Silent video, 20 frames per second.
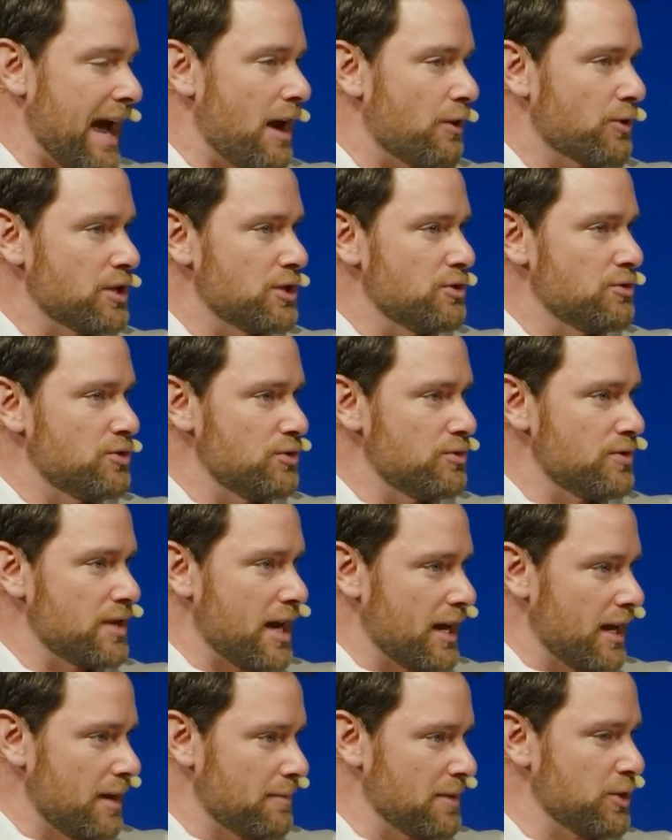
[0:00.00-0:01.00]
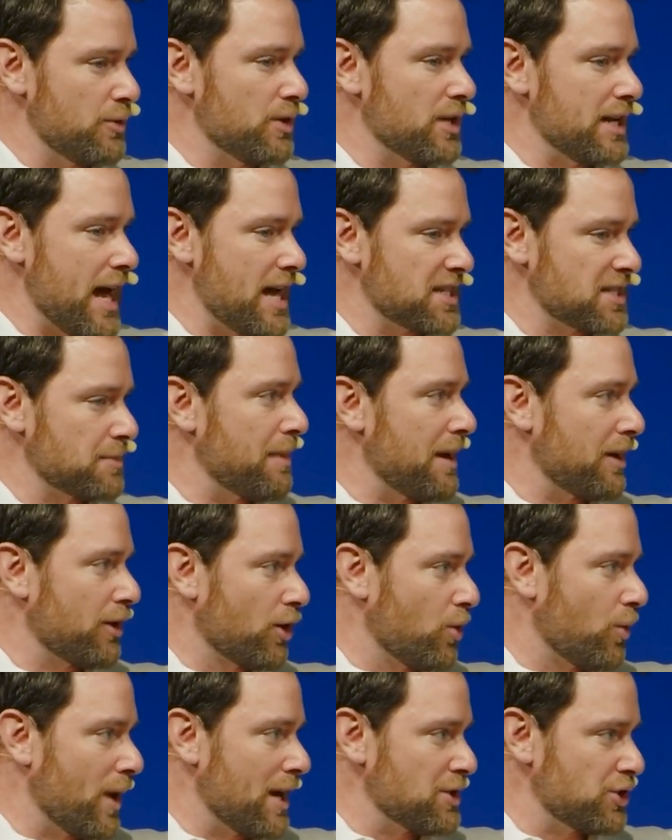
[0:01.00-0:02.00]
How can you do that? I mean, you can ask
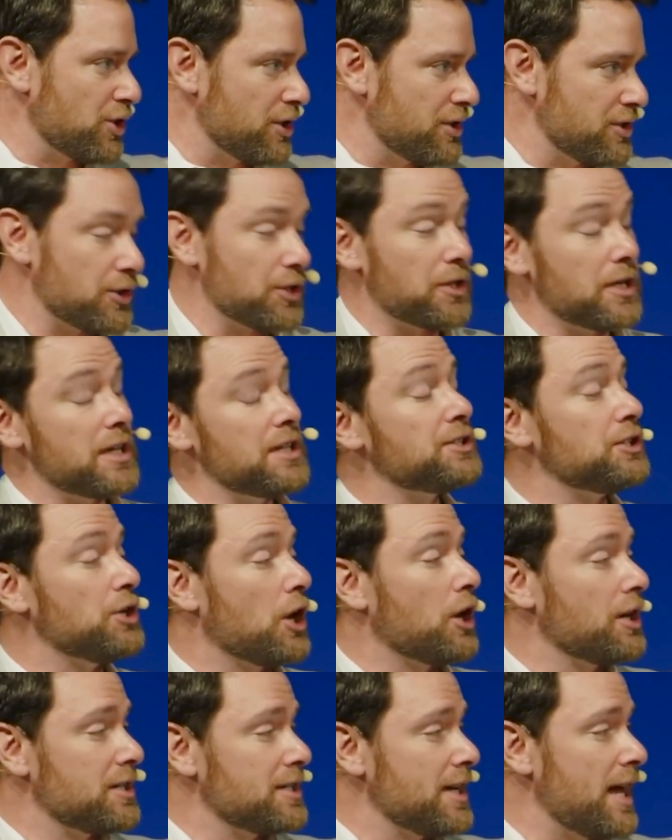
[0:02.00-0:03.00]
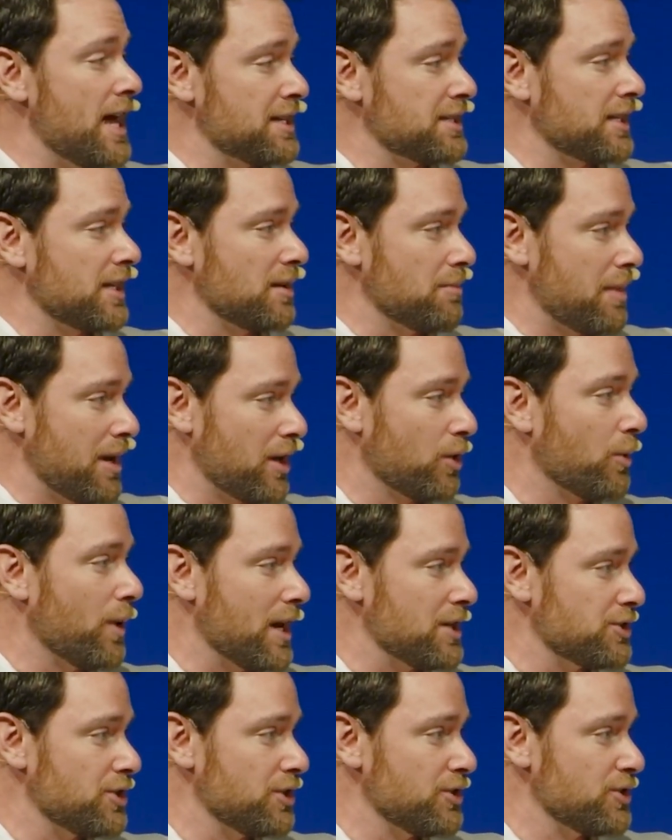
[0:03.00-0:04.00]
better questions. There is an art to asking better
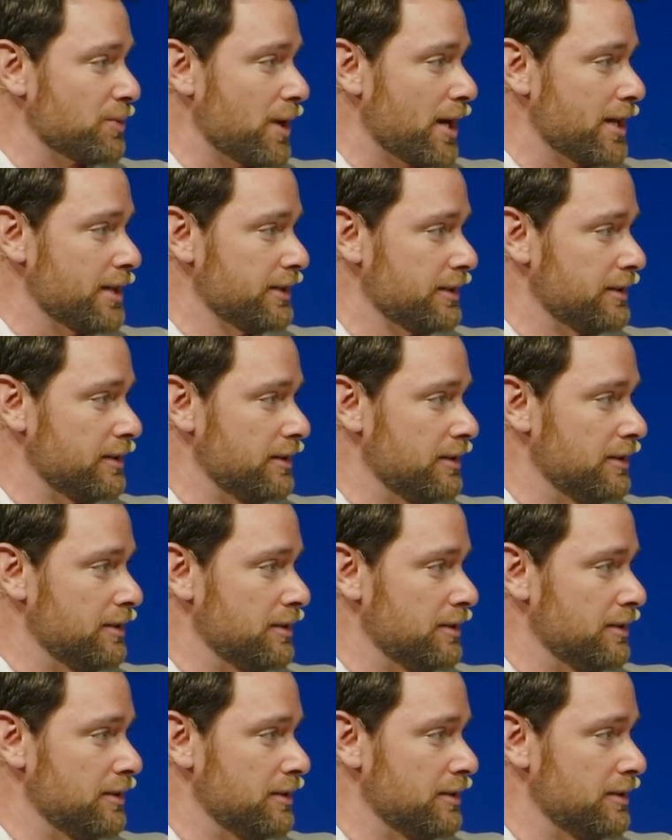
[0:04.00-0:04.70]
questions, right?